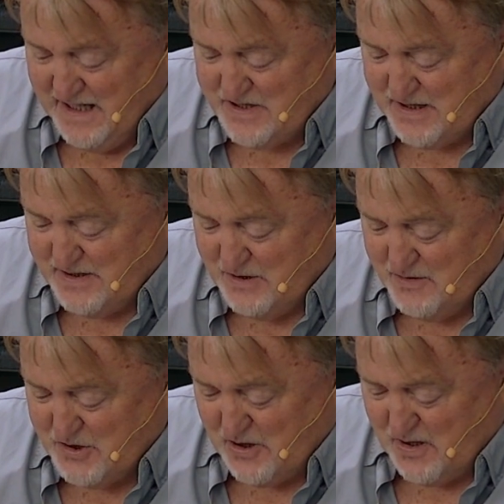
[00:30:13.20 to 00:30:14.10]
He said,
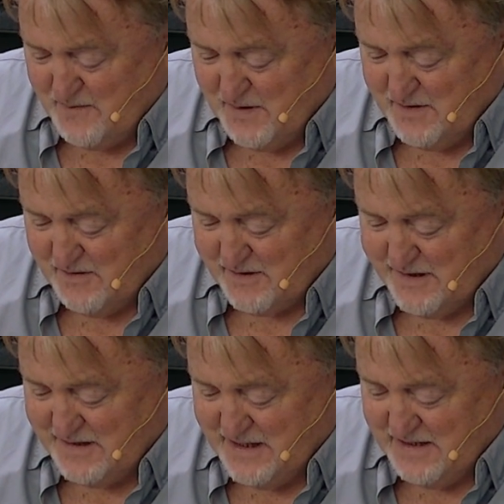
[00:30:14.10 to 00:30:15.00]
your job,
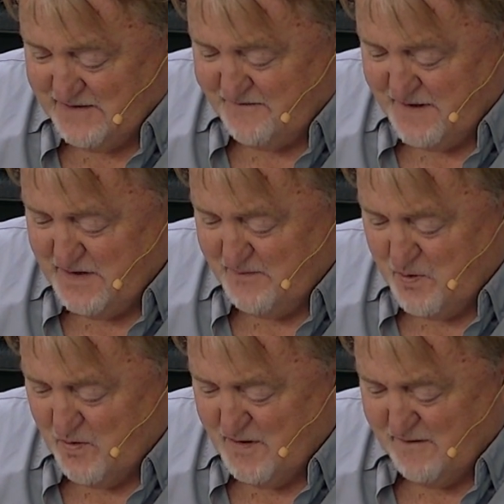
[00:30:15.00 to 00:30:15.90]
look, defend the
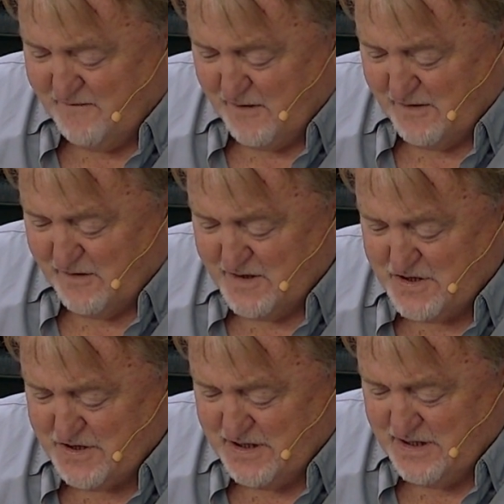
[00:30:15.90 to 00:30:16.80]
poor and the
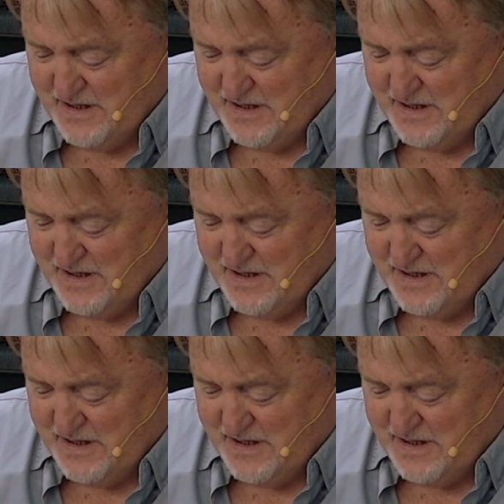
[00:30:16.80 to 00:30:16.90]
fatherless,